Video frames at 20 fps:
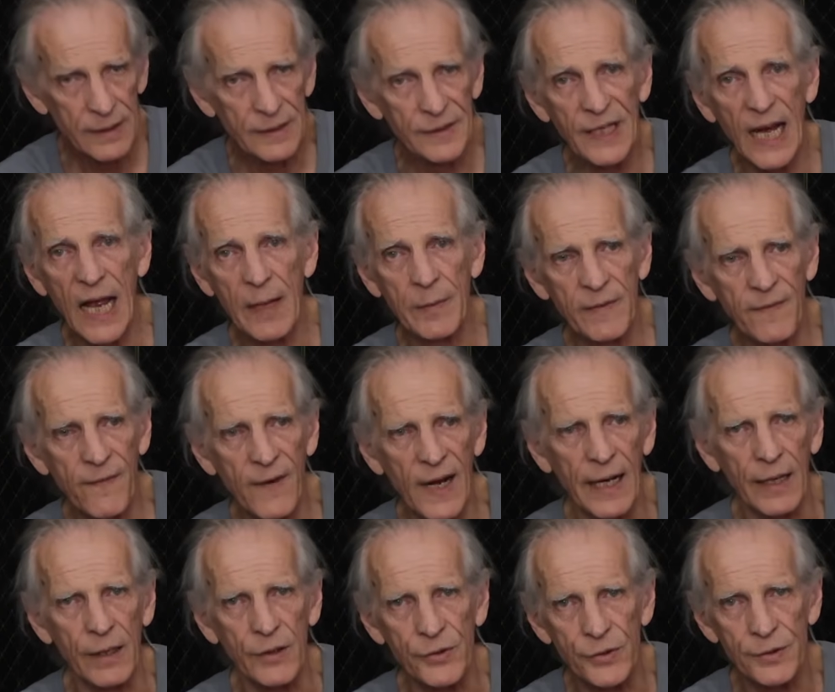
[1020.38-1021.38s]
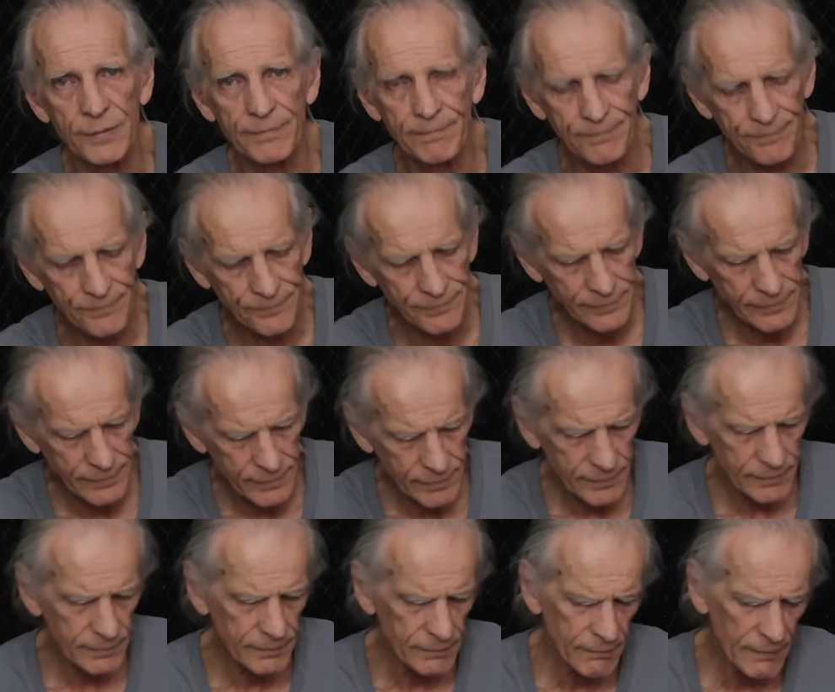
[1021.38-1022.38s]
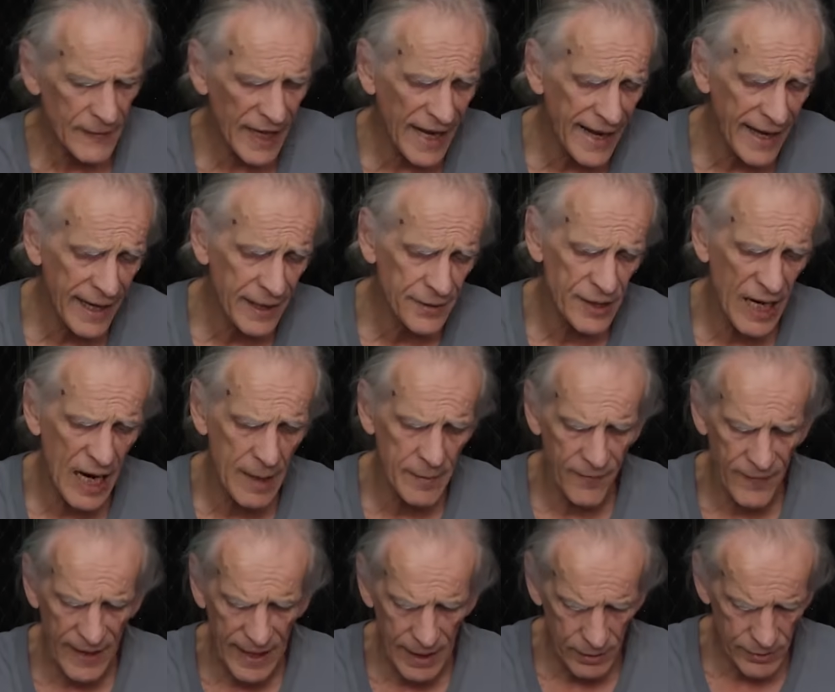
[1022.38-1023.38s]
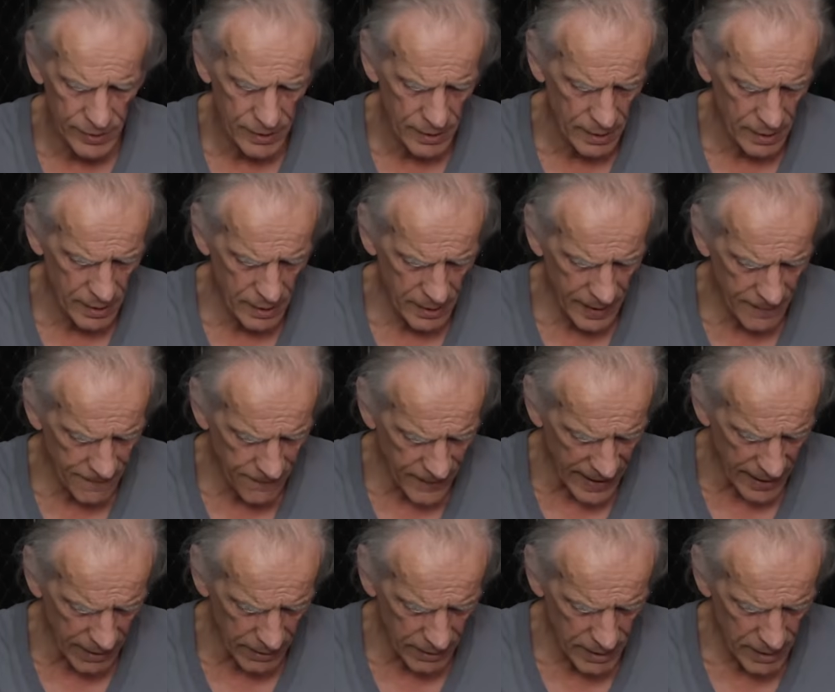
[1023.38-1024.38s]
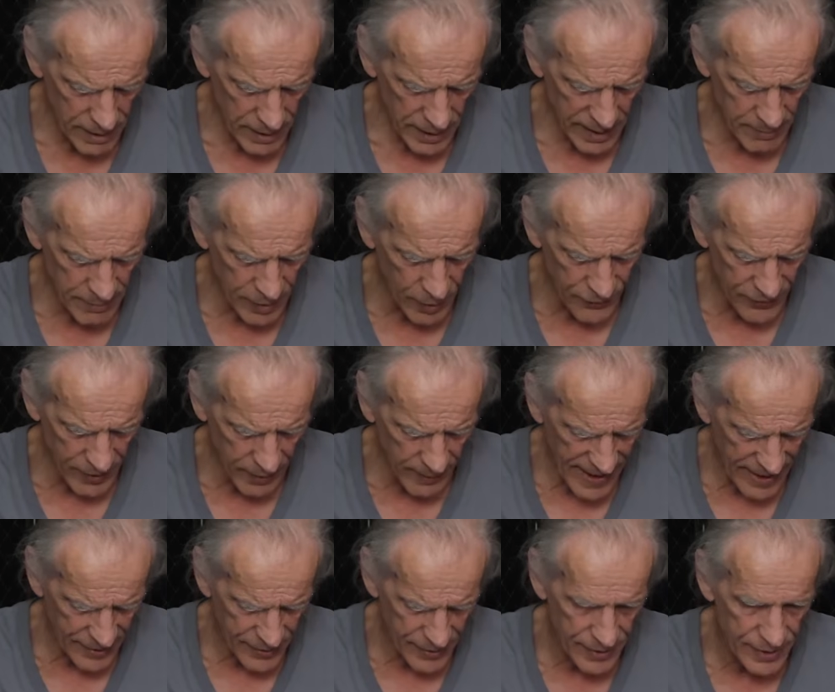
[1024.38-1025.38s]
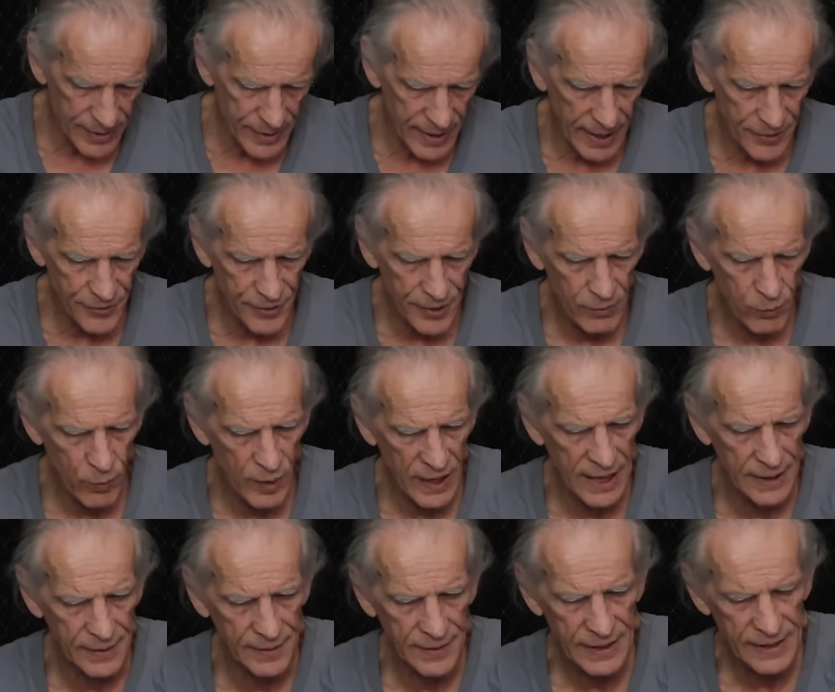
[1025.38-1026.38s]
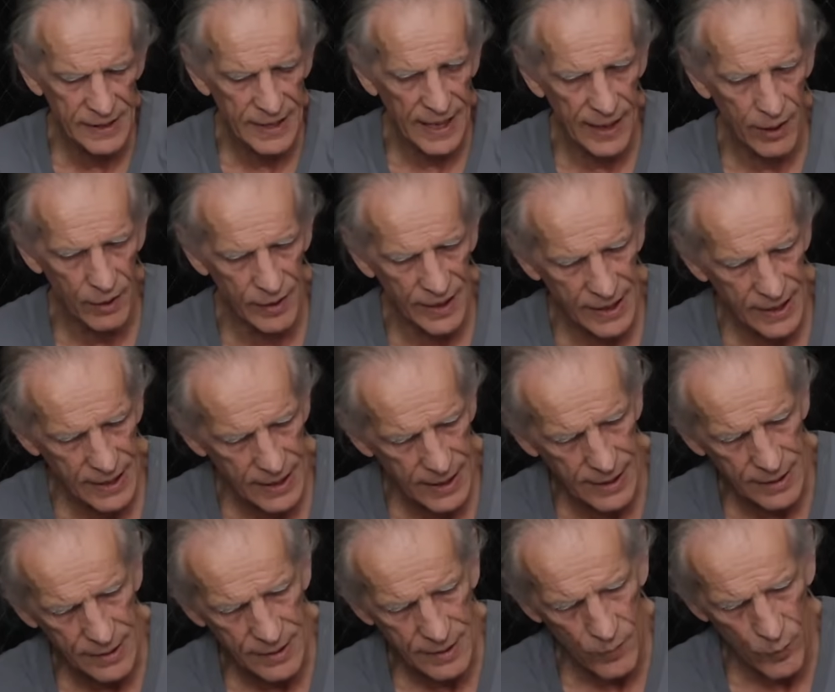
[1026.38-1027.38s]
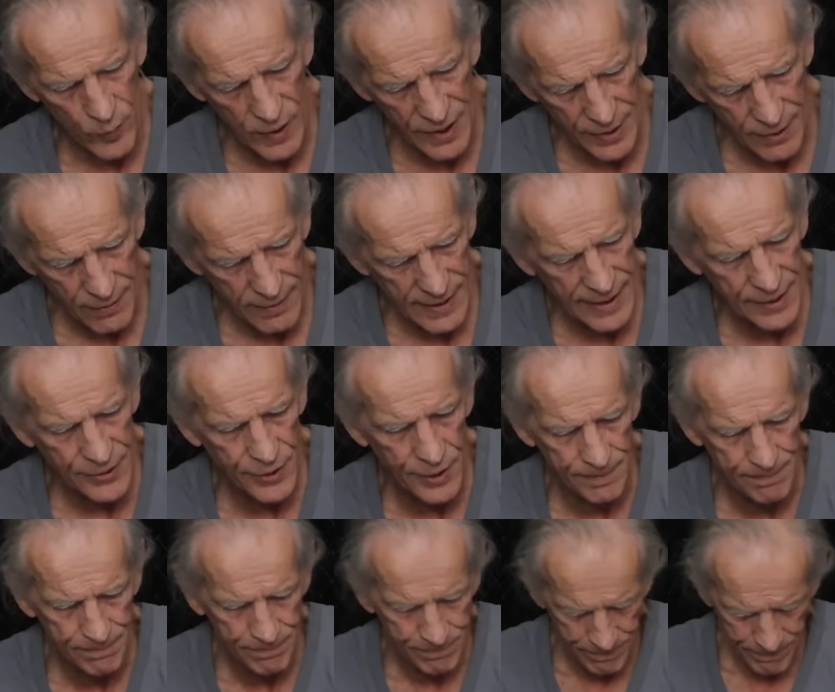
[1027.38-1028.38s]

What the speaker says: diamond files. And diamond files can file in both directions, not just one. This guy only cuts in one direction.